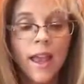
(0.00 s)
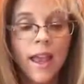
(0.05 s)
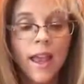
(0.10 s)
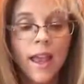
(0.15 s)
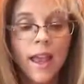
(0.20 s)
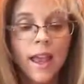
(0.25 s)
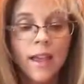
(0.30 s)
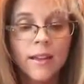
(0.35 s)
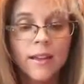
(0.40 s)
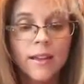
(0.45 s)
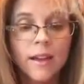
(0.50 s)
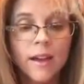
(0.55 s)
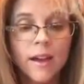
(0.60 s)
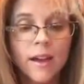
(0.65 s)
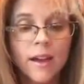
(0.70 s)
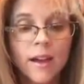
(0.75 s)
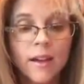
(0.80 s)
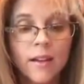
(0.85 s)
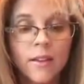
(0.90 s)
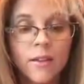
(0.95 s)
and
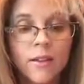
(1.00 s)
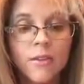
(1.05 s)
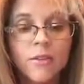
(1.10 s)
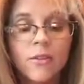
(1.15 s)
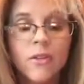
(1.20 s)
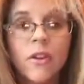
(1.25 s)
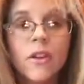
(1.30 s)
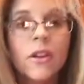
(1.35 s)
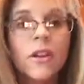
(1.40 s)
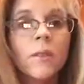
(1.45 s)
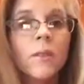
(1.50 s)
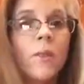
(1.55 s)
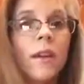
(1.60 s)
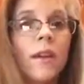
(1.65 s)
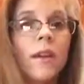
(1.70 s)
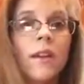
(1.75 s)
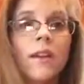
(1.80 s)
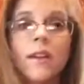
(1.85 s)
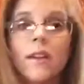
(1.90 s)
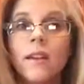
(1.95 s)
there's not going to
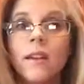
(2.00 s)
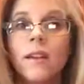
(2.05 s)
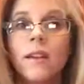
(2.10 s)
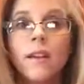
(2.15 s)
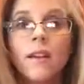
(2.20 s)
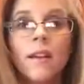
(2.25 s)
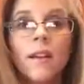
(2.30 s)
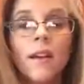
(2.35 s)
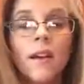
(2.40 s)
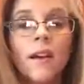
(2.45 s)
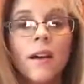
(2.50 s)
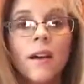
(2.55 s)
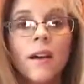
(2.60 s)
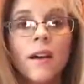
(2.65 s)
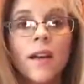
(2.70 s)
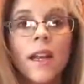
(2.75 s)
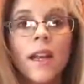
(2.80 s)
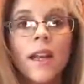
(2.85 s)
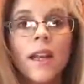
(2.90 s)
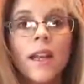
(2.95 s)
be
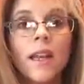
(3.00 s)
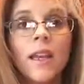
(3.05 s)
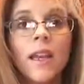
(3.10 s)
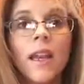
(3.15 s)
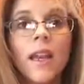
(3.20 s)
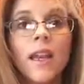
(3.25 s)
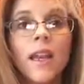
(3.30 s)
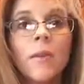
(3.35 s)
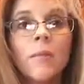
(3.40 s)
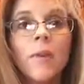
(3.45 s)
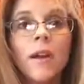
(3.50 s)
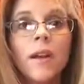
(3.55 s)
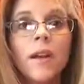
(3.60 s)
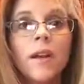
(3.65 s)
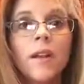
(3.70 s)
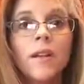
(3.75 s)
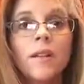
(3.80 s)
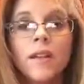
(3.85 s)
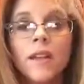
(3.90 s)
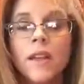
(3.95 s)

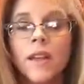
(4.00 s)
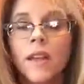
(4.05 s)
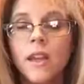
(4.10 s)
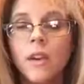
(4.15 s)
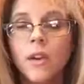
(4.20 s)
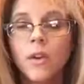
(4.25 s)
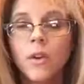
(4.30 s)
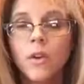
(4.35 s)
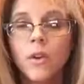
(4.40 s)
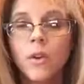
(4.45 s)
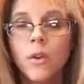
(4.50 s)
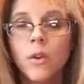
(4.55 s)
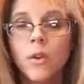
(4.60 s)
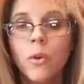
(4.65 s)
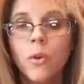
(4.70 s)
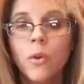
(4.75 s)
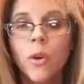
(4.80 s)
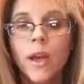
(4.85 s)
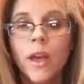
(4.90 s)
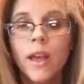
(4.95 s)
anybody here
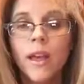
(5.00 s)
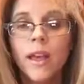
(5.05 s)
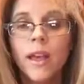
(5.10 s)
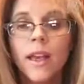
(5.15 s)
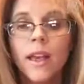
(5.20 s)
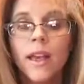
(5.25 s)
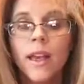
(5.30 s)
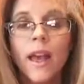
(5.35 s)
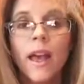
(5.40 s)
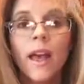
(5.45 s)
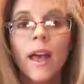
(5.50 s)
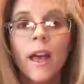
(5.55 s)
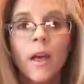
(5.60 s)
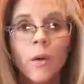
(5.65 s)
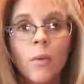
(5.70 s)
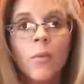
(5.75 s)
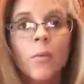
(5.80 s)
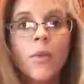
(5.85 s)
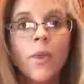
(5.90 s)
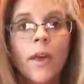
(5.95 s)
who can
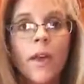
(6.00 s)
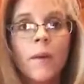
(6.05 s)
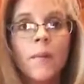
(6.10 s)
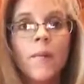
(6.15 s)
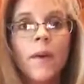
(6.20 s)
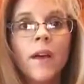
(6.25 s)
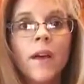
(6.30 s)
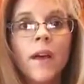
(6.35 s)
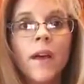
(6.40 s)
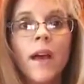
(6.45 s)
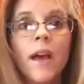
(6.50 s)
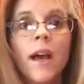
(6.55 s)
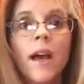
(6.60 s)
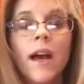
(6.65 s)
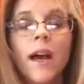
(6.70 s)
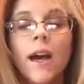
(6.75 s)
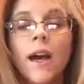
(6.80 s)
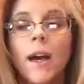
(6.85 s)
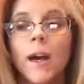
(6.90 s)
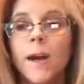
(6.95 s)
help them.
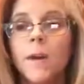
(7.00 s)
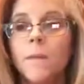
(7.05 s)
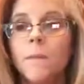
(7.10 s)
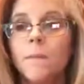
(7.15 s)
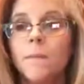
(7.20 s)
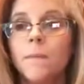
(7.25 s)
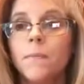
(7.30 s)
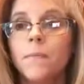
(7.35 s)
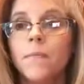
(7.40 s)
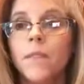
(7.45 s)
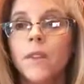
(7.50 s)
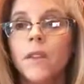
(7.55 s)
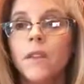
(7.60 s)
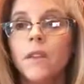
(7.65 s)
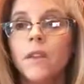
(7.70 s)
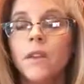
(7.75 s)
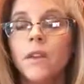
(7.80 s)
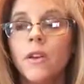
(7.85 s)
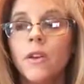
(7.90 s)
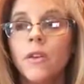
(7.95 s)

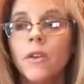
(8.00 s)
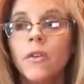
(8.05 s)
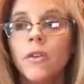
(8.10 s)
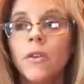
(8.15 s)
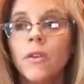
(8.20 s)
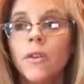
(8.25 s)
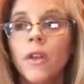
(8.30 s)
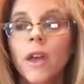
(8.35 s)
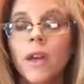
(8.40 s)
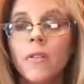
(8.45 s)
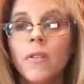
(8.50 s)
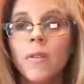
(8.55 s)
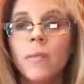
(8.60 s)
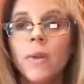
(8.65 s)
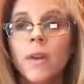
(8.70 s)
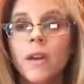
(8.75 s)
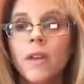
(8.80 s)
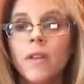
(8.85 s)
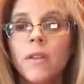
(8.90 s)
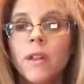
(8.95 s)
You know,
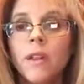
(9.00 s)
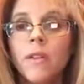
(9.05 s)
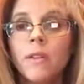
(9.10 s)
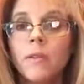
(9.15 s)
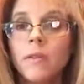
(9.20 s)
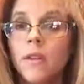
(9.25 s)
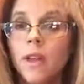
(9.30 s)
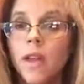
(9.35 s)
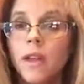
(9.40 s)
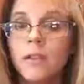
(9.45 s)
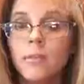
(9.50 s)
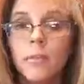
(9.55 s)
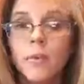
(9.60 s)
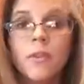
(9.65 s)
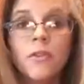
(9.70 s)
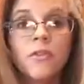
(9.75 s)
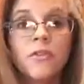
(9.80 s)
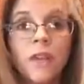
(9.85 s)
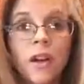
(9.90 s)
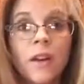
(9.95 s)
everybody that has
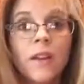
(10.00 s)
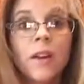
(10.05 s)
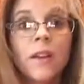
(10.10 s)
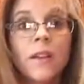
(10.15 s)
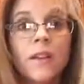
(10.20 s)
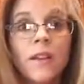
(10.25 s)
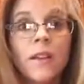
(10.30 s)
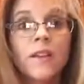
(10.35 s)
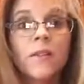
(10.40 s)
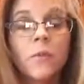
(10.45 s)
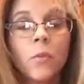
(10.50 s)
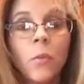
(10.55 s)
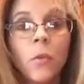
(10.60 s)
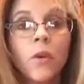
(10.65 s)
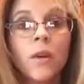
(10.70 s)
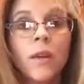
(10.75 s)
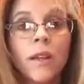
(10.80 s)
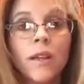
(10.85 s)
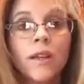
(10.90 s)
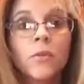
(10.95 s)
been sharing these
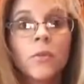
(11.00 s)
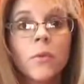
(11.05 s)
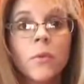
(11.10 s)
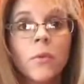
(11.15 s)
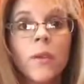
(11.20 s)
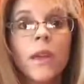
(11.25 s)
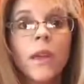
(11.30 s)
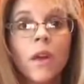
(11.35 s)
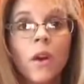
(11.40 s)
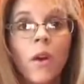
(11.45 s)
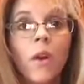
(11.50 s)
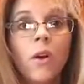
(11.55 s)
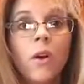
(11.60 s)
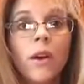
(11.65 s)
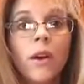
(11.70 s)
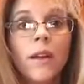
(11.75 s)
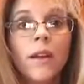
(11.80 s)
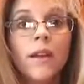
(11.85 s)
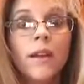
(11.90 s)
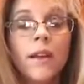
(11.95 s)
warnings will be
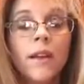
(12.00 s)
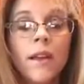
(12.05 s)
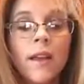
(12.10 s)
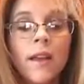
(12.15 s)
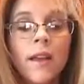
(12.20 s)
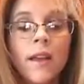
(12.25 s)
gone.